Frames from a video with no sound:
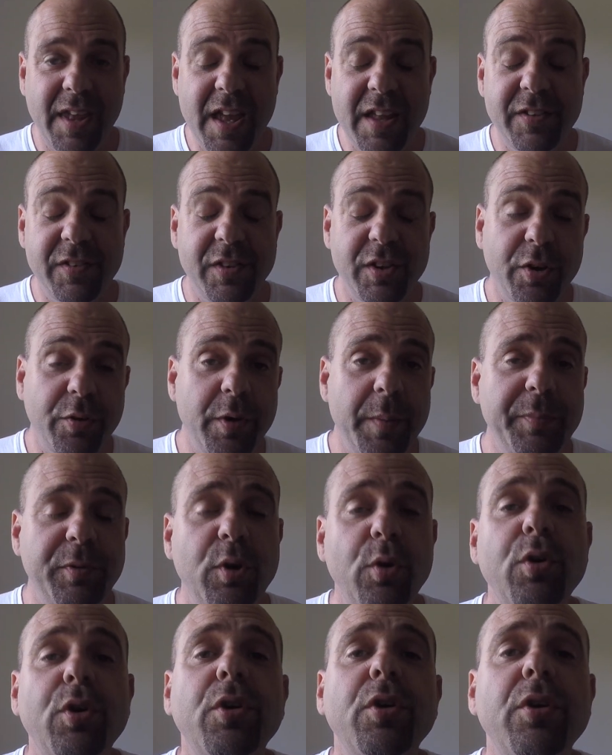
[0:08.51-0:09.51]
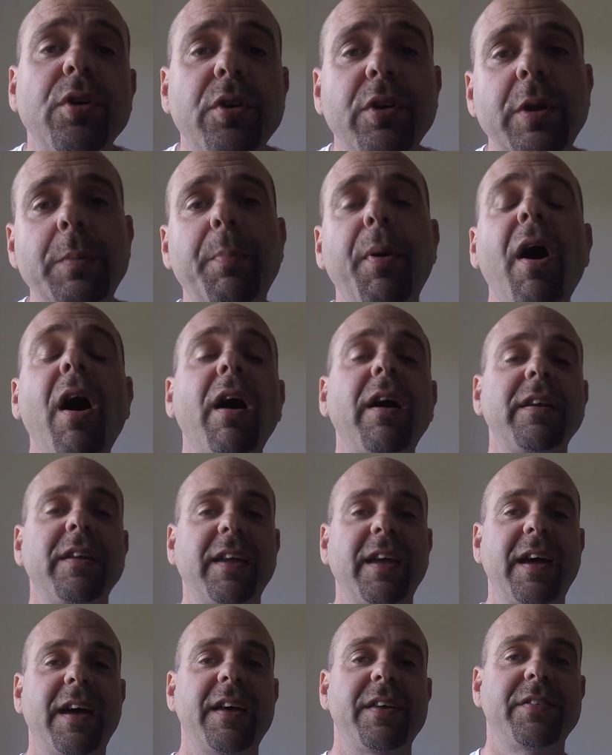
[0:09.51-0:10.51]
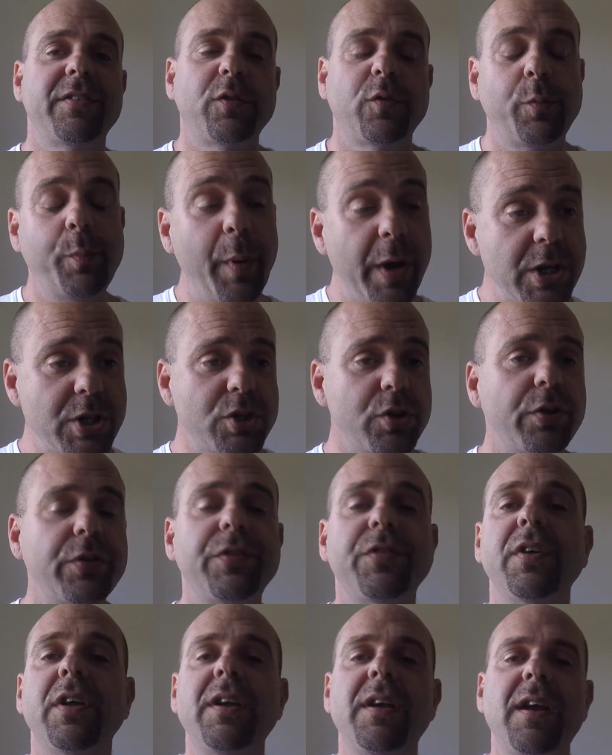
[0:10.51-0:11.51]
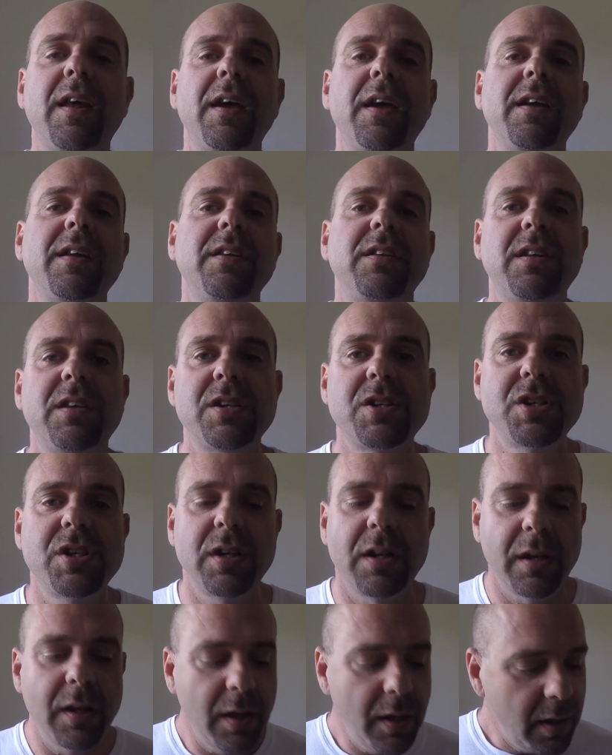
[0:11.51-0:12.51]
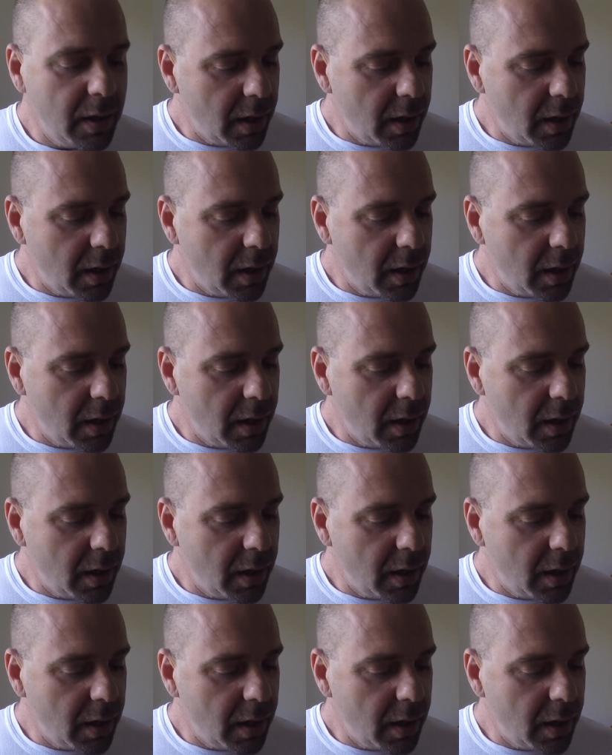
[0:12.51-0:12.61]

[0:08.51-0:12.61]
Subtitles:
It's the Cryptocurrently podcast, special Sunday edition.